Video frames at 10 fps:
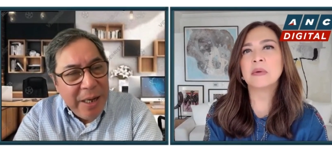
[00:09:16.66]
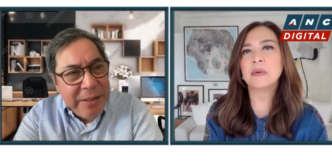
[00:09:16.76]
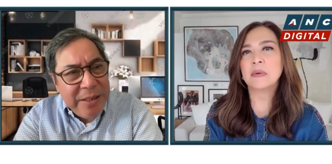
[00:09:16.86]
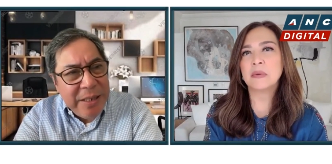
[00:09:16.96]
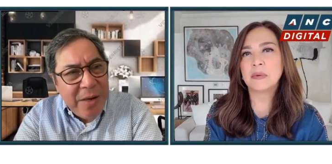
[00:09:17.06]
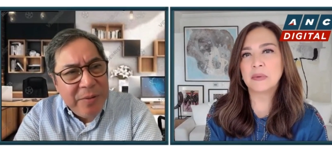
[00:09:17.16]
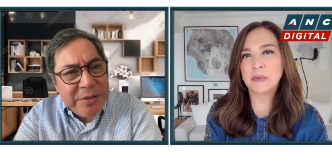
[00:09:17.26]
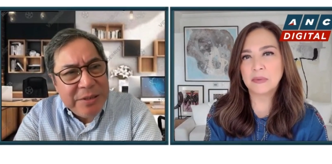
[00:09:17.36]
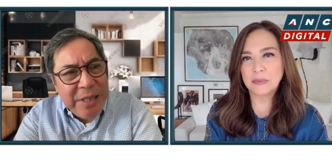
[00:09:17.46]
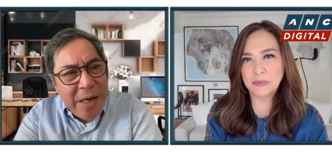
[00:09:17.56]
Speaker 1: I think now
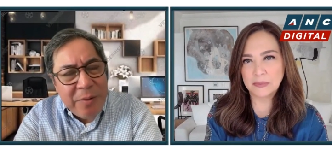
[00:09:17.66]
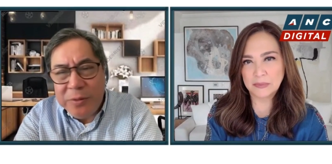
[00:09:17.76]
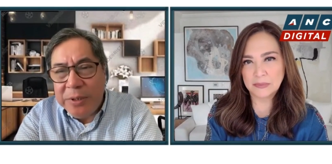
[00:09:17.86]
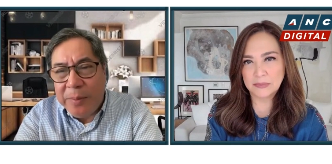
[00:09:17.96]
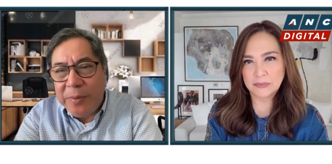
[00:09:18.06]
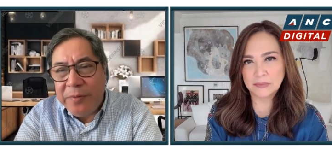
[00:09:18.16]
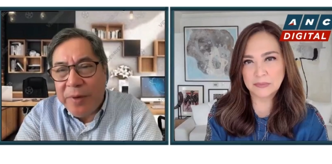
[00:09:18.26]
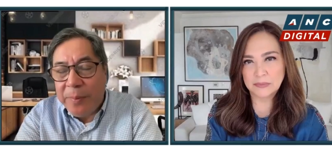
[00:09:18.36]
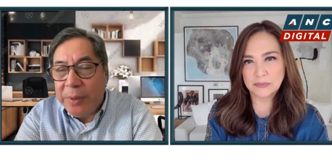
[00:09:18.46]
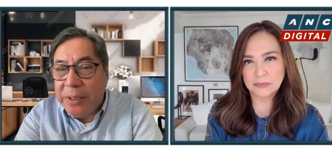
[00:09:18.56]
it's down to number
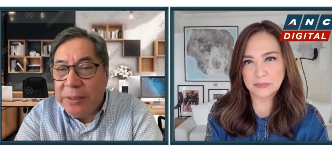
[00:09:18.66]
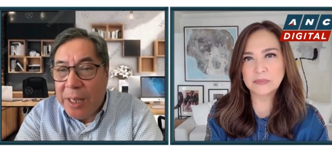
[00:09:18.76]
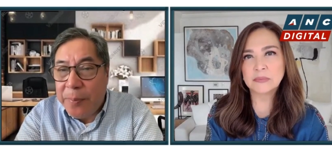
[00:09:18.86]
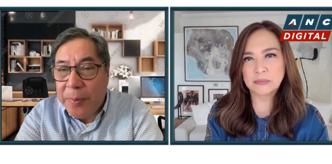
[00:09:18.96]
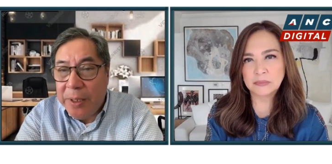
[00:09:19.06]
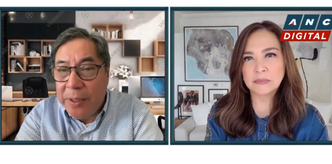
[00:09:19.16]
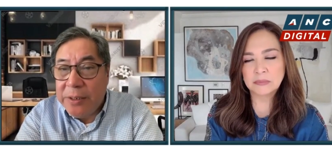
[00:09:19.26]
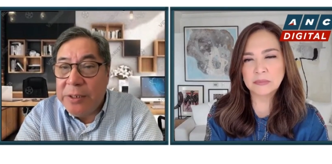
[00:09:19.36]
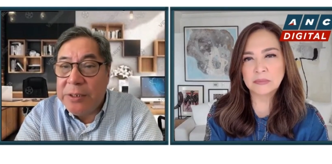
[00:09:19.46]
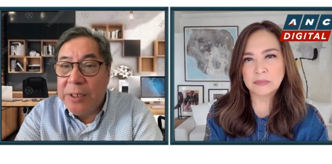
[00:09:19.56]
five. But the top
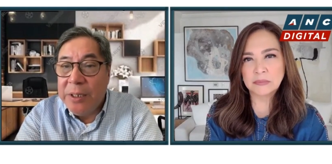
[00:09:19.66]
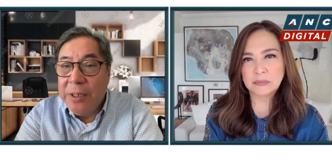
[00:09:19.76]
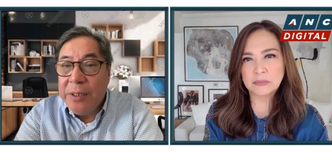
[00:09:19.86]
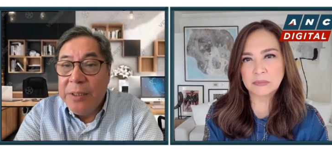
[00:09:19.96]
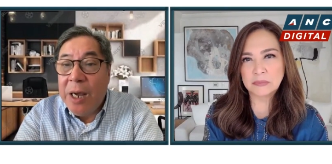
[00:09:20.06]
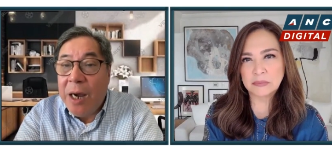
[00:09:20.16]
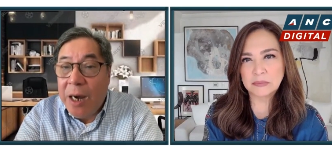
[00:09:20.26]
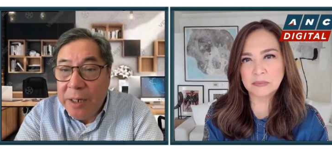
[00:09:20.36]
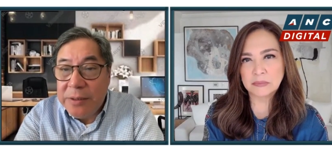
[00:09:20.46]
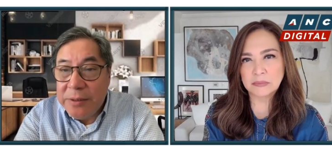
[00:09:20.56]
killers is the
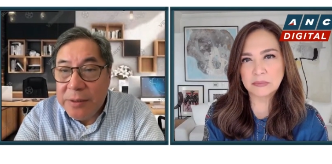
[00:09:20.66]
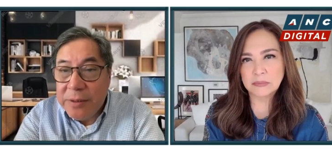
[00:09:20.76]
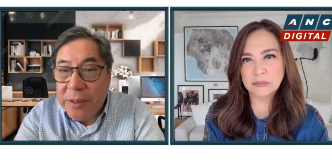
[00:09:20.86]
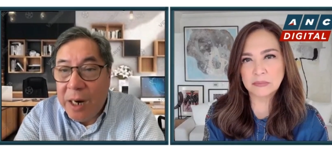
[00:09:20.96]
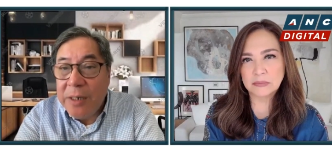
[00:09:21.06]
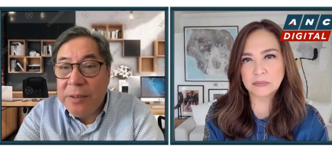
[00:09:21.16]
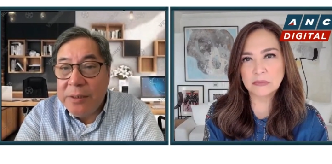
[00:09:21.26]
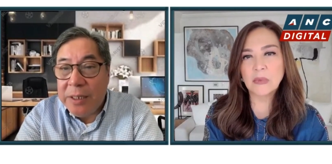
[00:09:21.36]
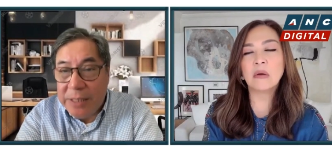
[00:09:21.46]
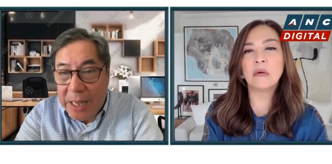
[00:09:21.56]
heart, heart
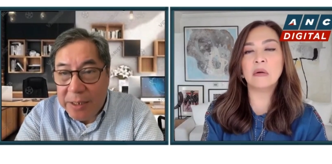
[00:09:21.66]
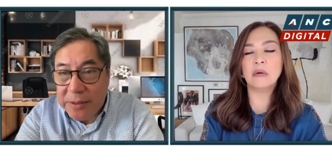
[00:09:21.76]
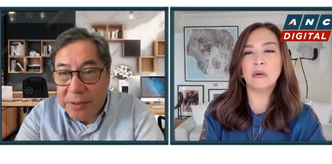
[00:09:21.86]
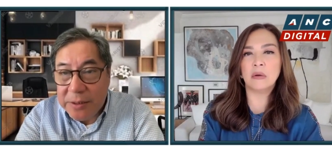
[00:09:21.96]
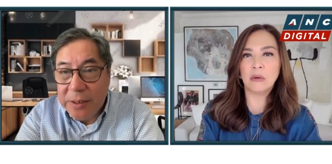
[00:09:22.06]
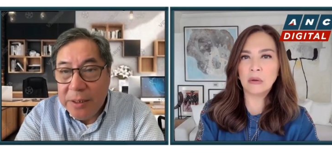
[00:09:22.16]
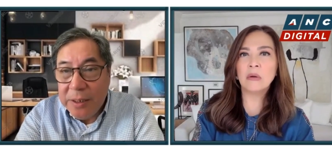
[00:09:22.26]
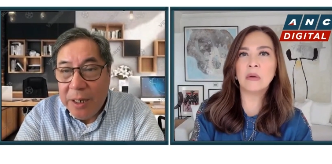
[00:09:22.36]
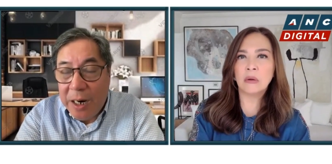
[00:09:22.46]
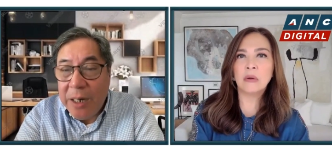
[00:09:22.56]
attacks.
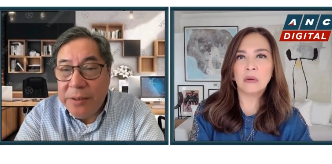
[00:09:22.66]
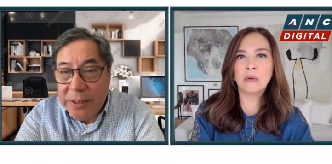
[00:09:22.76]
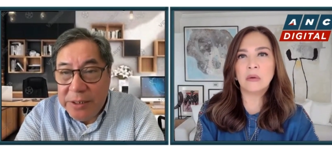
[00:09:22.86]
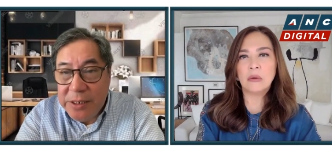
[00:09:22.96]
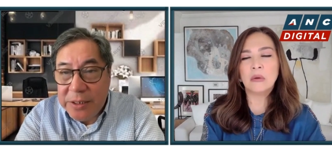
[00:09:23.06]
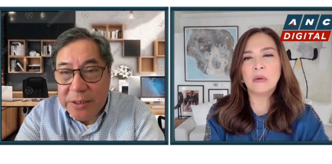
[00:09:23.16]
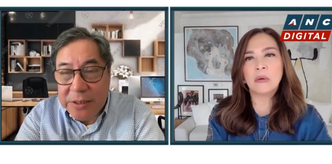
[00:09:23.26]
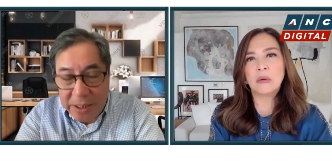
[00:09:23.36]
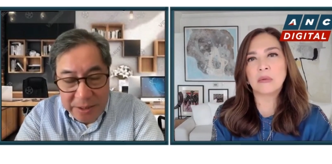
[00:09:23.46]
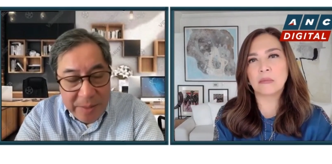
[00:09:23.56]
Heart
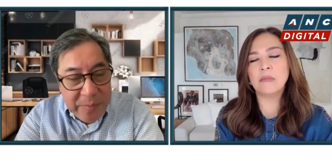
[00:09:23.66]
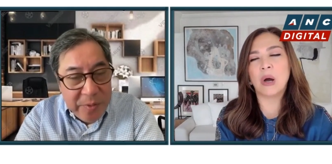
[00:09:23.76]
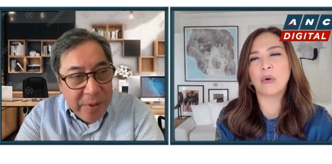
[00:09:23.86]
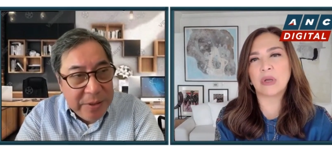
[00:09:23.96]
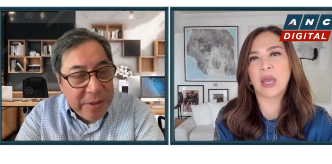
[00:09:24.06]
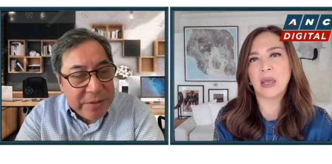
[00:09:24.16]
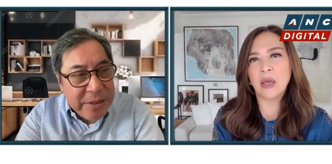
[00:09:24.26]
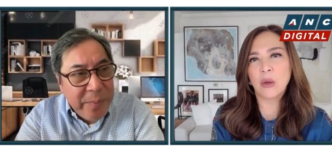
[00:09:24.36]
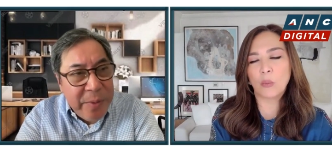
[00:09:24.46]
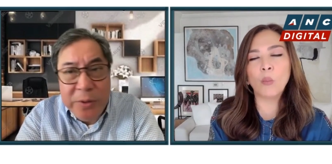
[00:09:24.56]
diseases are number one killers.
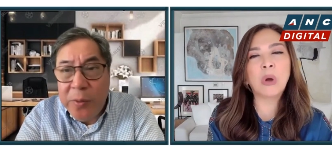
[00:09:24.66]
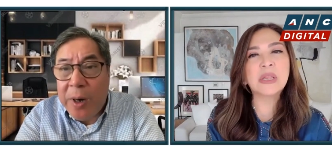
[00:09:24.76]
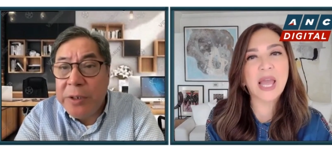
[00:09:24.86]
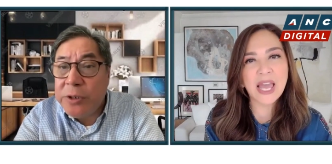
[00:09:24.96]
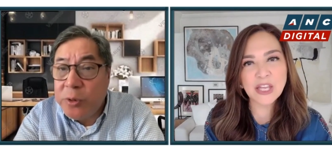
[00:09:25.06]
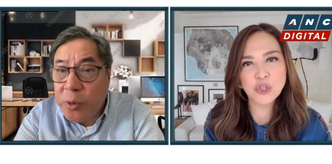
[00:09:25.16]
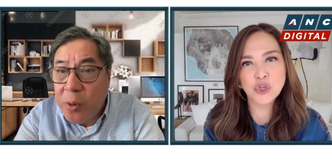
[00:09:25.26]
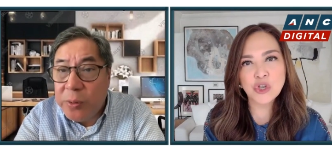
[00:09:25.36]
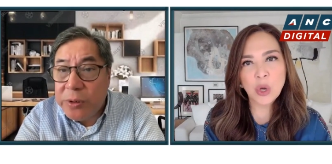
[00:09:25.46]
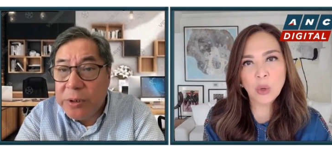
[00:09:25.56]
Number two what are age?
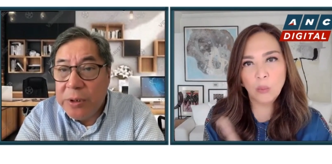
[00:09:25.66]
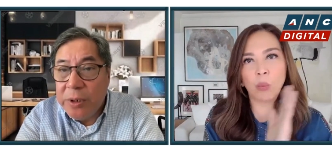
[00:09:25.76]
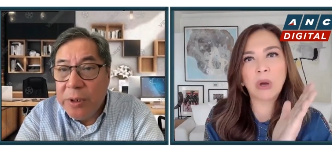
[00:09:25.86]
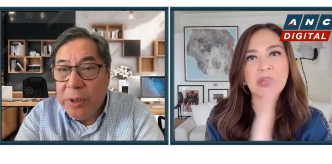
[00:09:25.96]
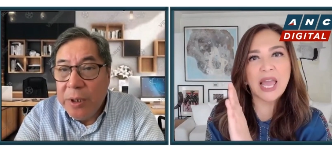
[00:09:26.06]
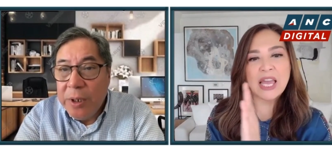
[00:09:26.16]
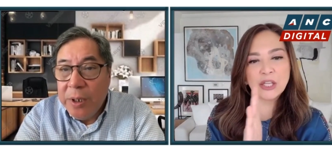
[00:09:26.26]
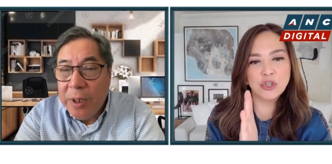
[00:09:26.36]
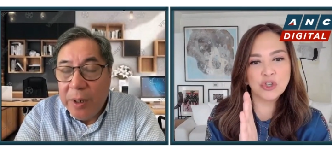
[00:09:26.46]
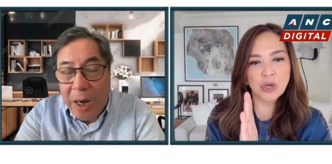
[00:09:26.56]
strokes. What
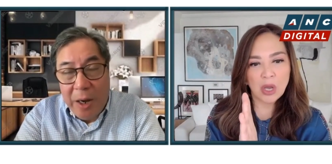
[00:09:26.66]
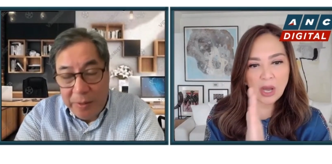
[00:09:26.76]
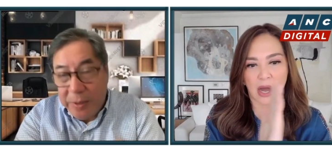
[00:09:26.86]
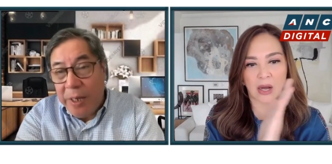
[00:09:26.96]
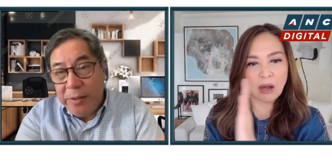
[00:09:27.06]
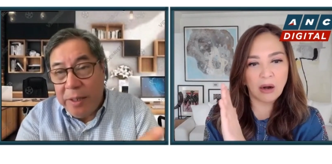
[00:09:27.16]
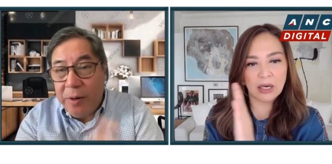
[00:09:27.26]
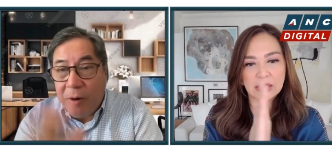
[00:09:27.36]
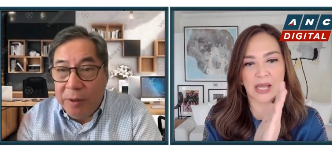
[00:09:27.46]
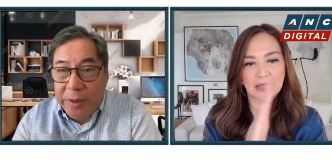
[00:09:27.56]
age? Ah, they're,
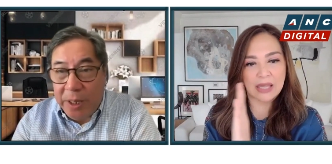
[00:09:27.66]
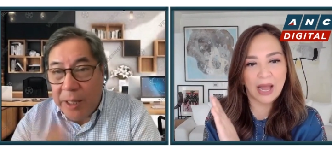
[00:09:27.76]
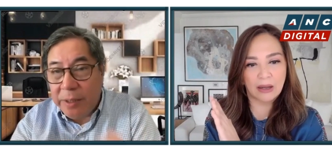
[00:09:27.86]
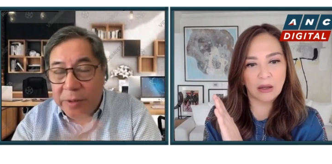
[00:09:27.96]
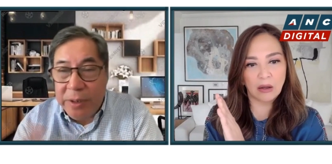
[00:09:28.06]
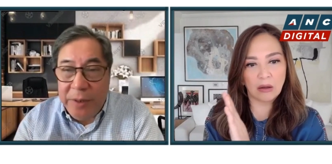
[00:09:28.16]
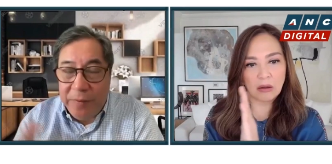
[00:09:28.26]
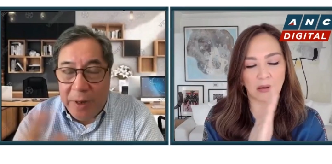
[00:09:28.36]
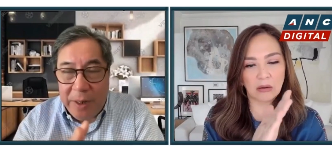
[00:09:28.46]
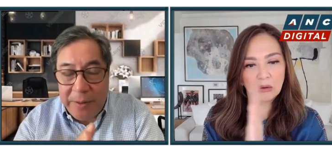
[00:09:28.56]
they're all the elderly,
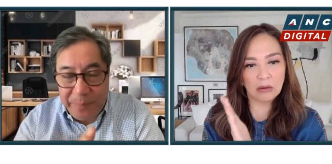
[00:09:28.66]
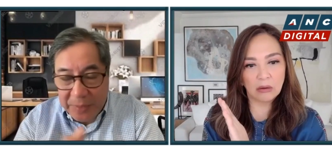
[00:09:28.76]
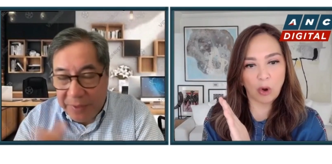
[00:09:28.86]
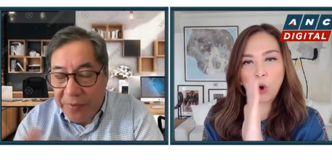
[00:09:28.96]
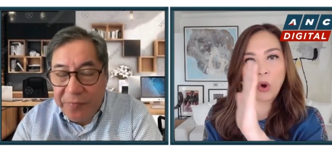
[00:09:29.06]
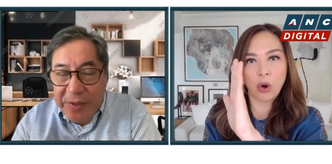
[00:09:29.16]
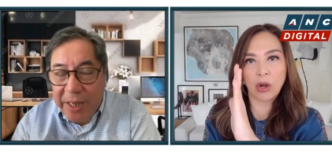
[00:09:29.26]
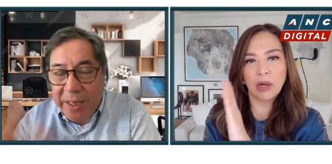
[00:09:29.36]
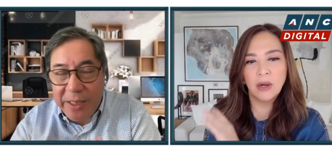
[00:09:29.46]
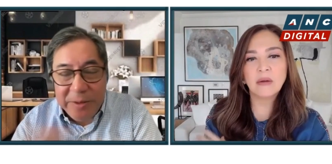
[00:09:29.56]
uh, oh, fifth oh, oh.
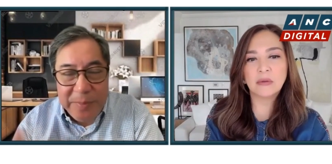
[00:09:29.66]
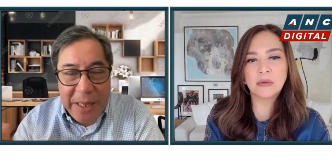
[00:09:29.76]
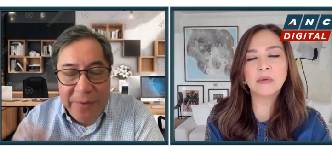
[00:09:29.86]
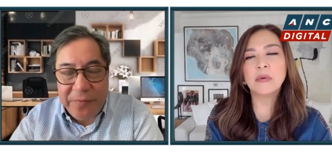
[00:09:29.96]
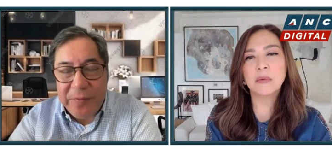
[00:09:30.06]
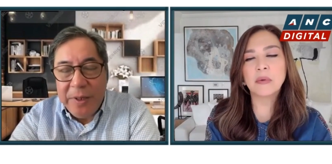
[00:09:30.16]
decade of life